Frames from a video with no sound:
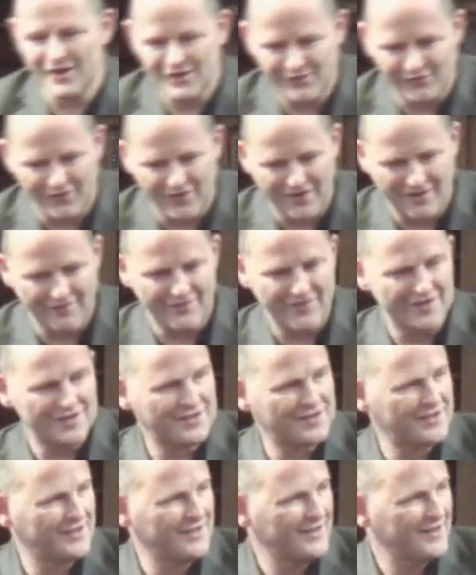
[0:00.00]
his
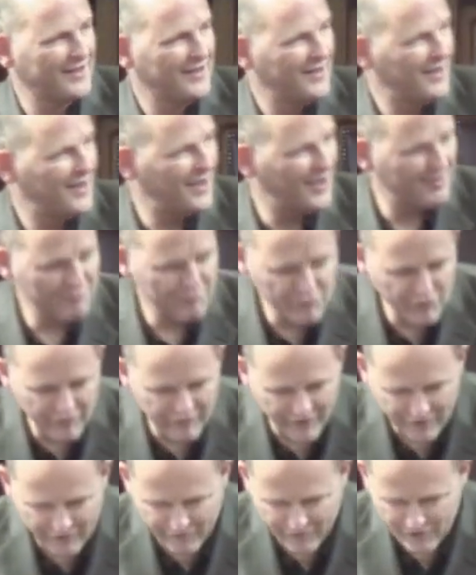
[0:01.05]
forgiveness, and
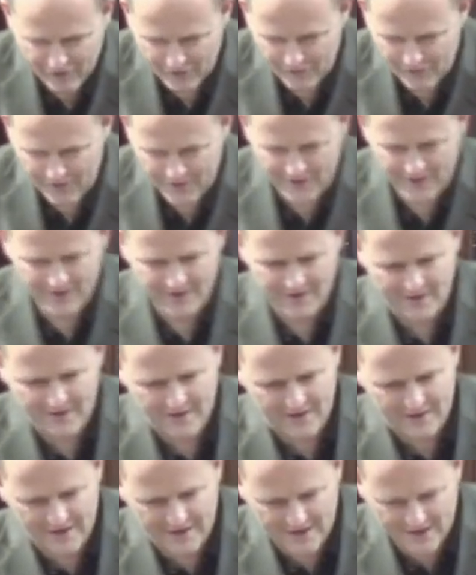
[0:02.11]
moving forward
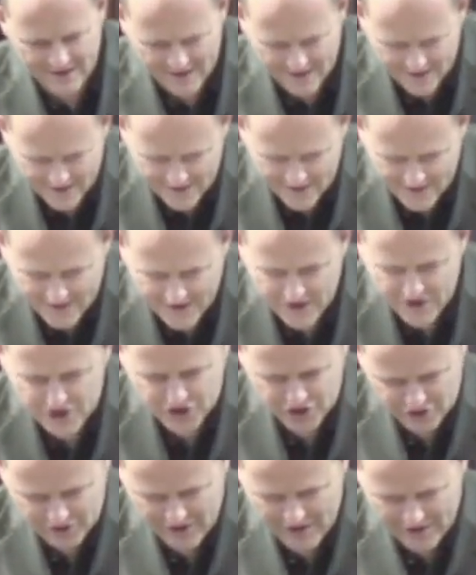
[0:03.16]
in his
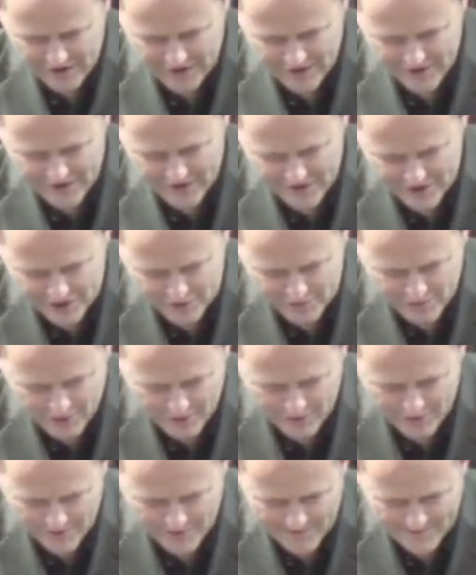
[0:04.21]
strength and in his
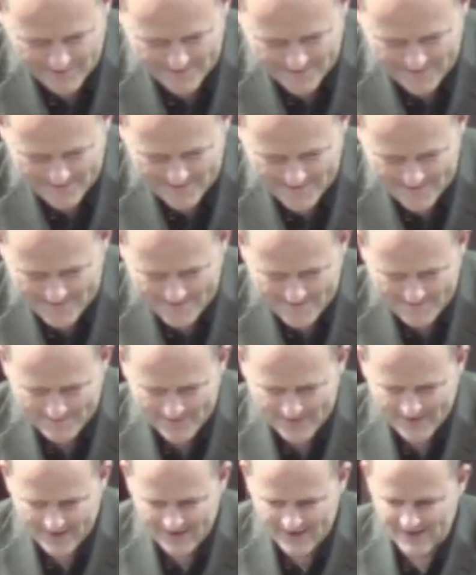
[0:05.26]
power.
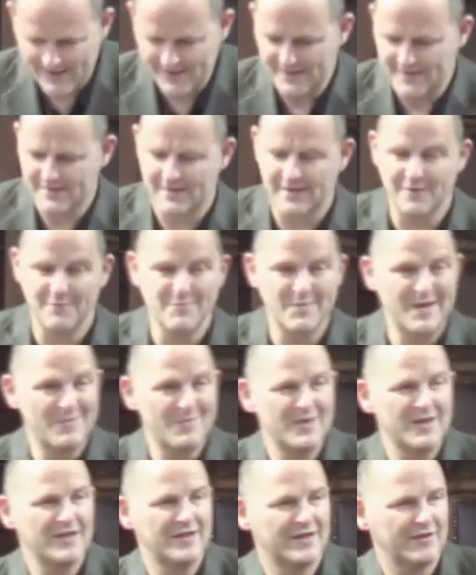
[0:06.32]
And it may
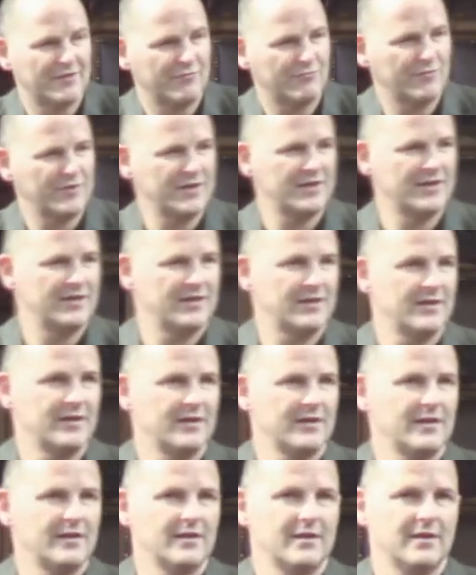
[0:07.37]
be that we
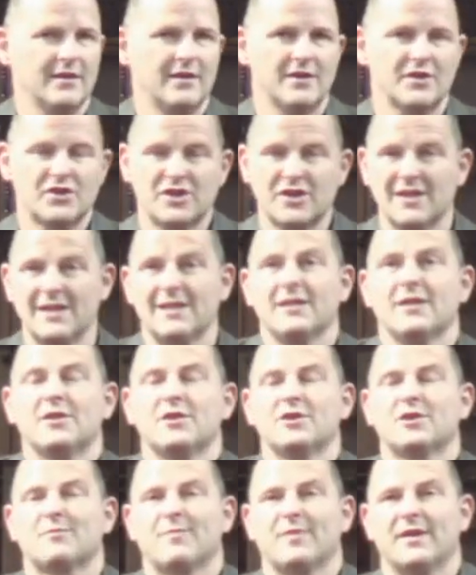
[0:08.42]
are
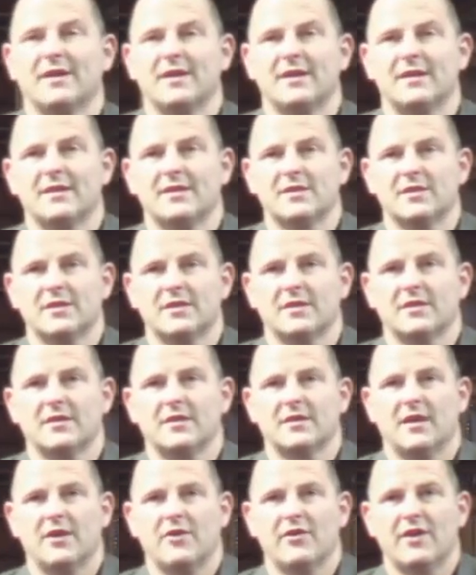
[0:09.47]
challenged by
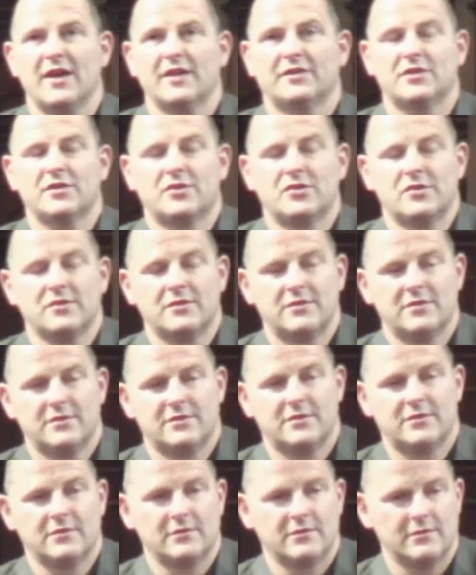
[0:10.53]
our attitude
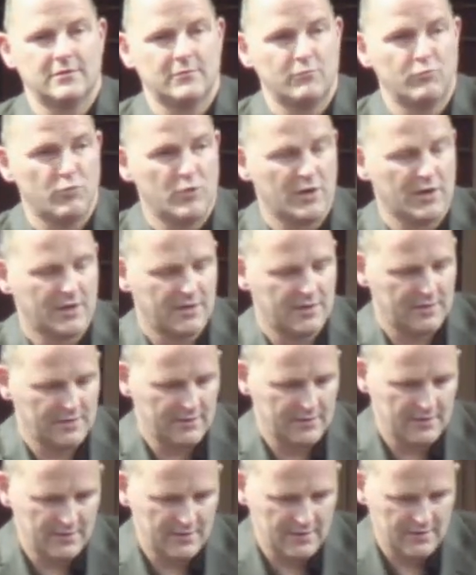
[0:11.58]
to work,
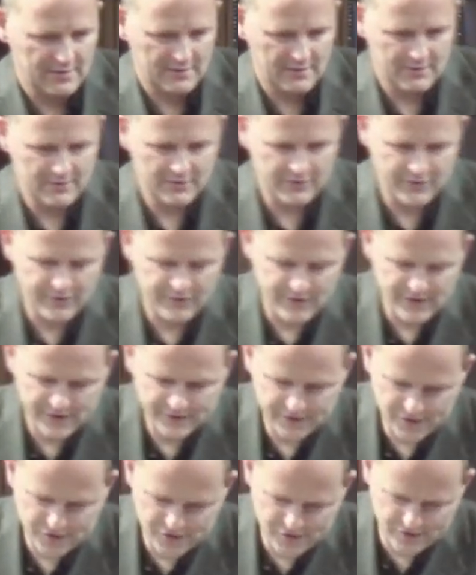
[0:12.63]
or our
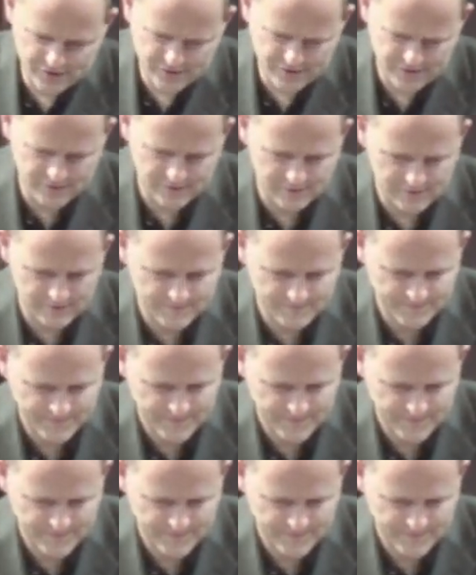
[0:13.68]
attitude to